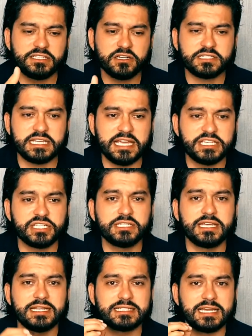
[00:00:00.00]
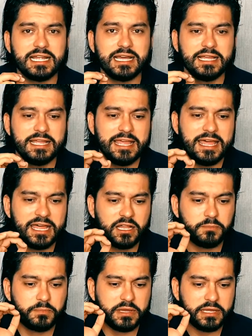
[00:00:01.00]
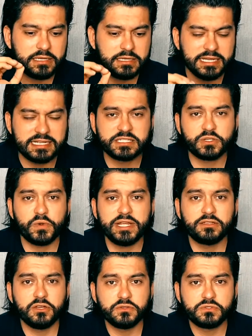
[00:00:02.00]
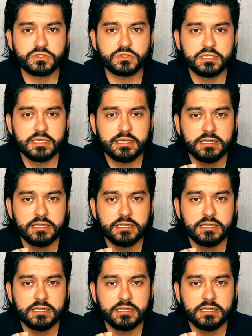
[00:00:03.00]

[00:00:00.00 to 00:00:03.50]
agent that is going to help excrete those